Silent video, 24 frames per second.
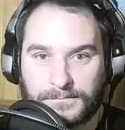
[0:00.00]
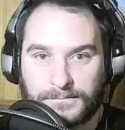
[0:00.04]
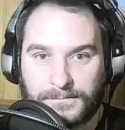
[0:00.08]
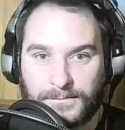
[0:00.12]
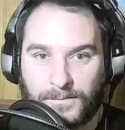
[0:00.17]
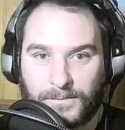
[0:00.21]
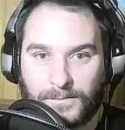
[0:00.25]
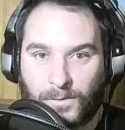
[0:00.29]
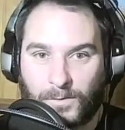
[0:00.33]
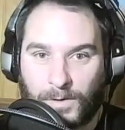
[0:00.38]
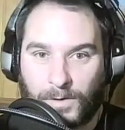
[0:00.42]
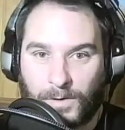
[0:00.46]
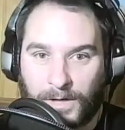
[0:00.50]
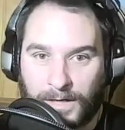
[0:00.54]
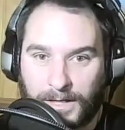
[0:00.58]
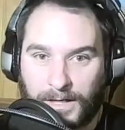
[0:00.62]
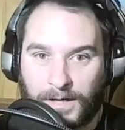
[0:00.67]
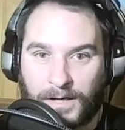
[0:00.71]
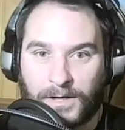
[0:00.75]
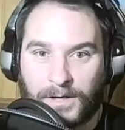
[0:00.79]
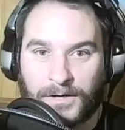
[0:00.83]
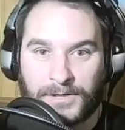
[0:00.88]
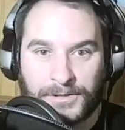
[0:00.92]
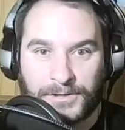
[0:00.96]
What
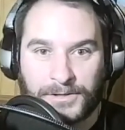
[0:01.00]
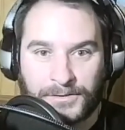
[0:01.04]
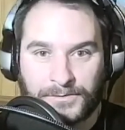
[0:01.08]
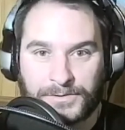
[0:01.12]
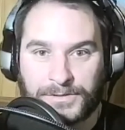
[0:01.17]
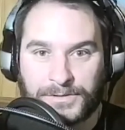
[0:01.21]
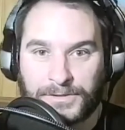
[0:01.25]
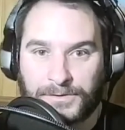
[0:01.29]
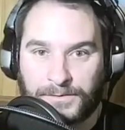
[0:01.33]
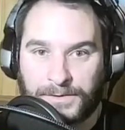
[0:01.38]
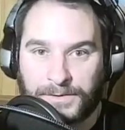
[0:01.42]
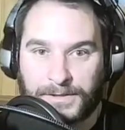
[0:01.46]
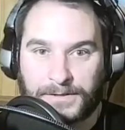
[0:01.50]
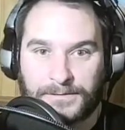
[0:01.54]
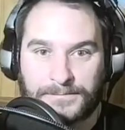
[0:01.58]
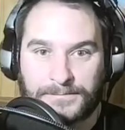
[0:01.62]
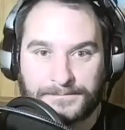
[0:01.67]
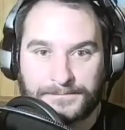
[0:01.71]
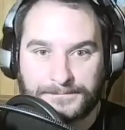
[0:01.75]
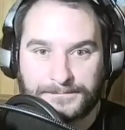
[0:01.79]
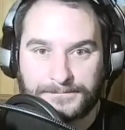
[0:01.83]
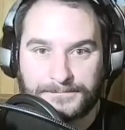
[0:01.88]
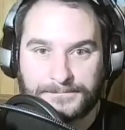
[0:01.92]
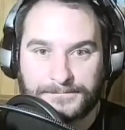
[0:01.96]
are you doing?
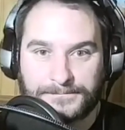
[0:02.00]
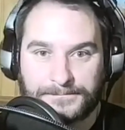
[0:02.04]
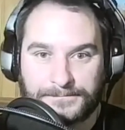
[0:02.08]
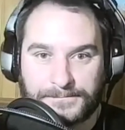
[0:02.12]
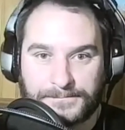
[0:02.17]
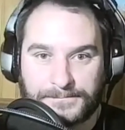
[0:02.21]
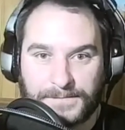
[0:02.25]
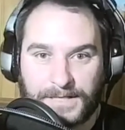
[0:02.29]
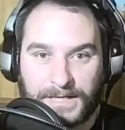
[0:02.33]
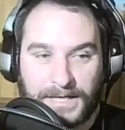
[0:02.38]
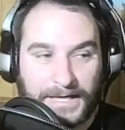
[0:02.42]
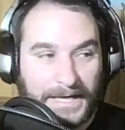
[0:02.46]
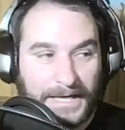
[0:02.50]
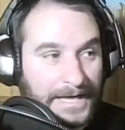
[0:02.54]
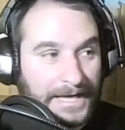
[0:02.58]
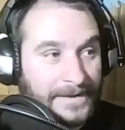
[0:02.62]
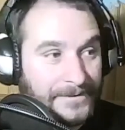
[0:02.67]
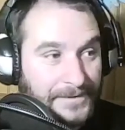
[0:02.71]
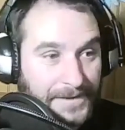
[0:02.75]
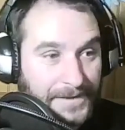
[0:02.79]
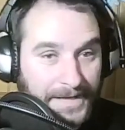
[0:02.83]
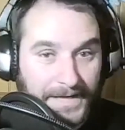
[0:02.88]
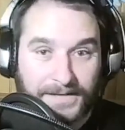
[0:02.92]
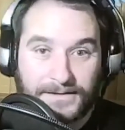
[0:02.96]

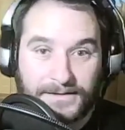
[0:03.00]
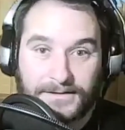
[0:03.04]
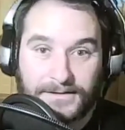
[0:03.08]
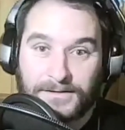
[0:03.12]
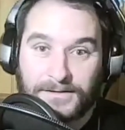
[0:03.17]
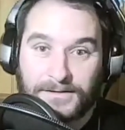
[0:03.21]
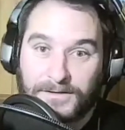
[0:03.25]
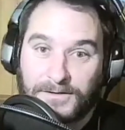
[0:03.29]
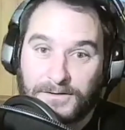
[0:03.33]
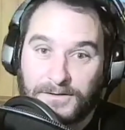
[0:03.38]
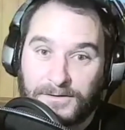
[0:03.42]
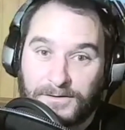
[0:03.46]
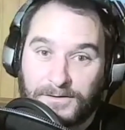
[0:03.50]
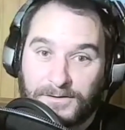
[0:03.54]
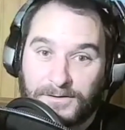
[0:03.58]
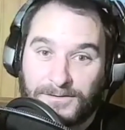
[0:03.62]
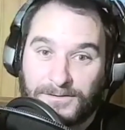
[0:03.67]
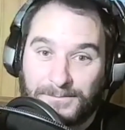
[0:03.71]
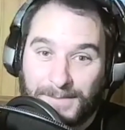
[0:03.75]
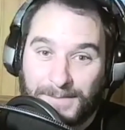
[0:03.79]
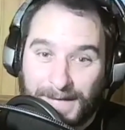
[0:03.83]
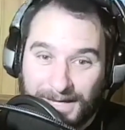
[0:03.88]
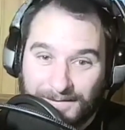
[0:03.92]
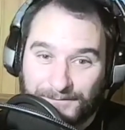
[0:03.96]
And then
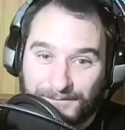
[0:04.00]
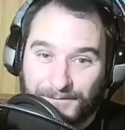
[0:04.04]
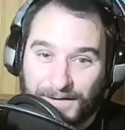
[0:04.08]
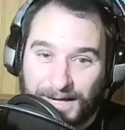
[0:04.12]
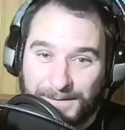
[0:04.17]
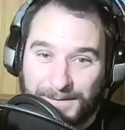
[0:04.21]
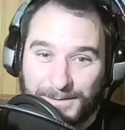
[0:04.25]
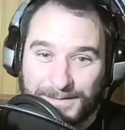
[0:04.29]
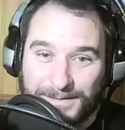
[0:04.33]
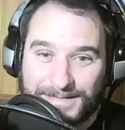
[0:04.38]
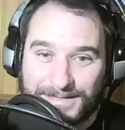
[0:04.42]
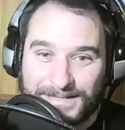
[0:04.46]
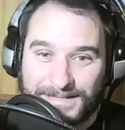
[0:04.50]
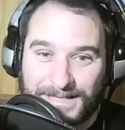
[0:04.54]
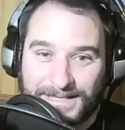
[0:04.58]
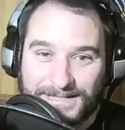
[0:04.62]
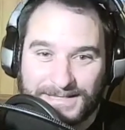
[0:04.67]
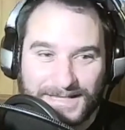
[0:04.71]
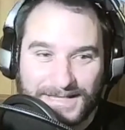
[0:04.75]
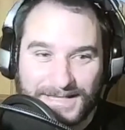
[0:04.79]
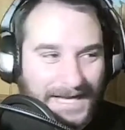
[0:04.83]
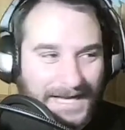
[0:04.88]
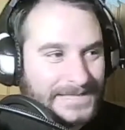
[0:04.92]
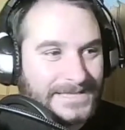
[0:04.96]
Mike Vrabel
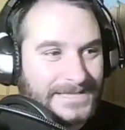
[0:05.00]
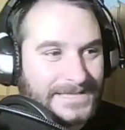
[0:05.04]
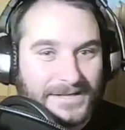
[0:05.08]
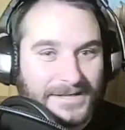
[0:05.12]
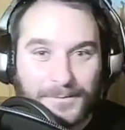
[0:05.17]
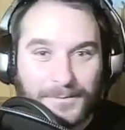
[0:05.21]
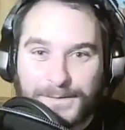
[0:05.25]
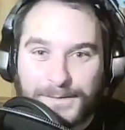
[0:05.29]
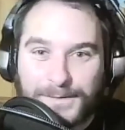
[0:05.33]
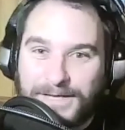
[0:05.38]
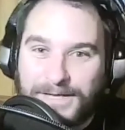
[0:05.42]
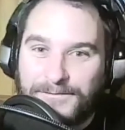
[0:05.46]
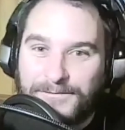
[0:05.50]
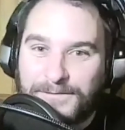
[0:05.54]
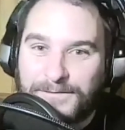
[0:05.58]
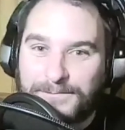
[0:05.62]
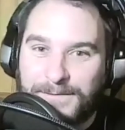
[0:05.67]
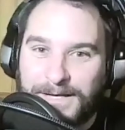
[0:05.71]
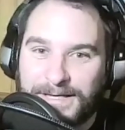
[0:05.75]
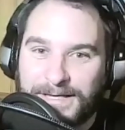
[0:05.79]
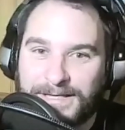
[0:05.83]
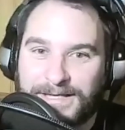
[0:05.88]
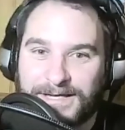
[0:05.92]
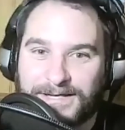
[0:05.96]
says, I still believe in
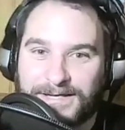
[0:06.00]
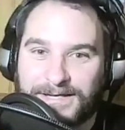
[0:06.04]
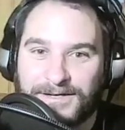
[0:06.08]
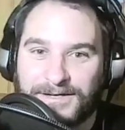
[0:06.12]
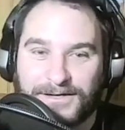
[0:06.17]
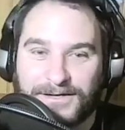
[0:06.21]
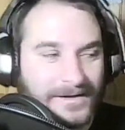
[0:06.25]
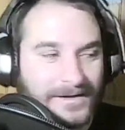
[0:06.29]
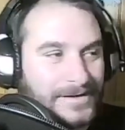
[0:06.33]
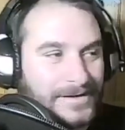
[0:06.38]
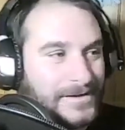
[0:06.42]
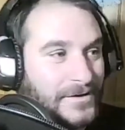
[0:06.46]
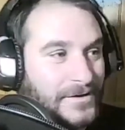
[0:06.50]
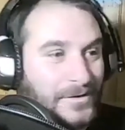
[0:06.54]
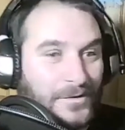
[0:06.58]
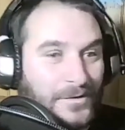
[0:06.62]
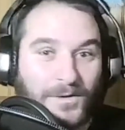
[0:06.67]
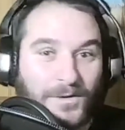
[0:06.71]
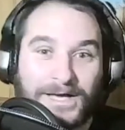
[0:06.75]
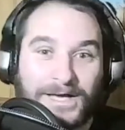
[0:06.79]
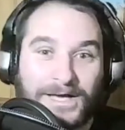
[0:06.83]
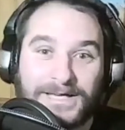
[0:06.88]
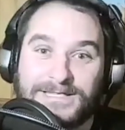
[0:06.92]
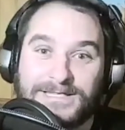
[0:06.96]
my kicker.
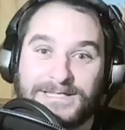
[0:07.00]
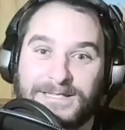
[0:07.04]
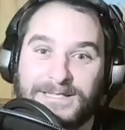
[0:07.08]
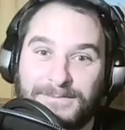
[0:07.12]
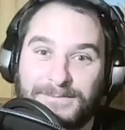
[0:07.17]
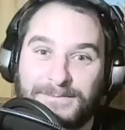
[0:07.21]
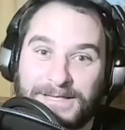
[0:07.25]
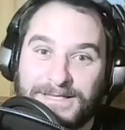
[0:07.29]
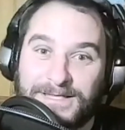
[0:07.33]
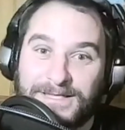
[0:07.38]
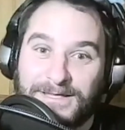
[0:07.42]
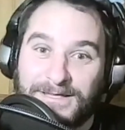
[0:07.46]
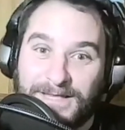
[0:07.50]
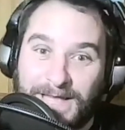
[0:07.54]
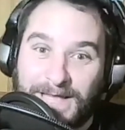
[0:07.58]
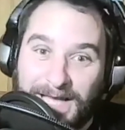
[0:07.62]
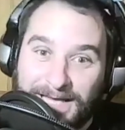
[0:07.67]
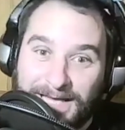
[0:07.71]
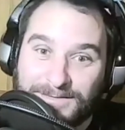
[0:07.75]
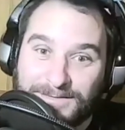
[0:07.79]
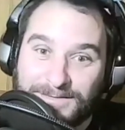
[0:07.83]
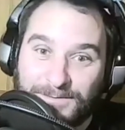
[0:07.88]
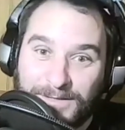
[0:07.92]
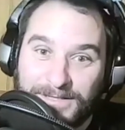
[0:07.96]
Why? Because he made the
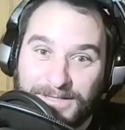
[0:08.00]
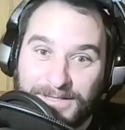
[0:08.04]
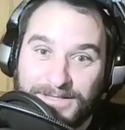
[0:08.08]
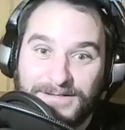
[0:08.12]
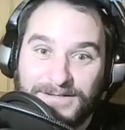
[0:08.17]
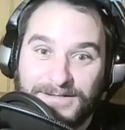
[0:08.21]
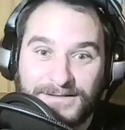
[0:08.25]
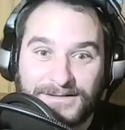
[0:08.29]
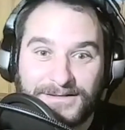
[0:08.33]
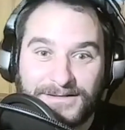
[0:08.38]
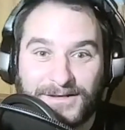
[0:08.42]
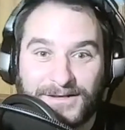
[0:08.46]
last one?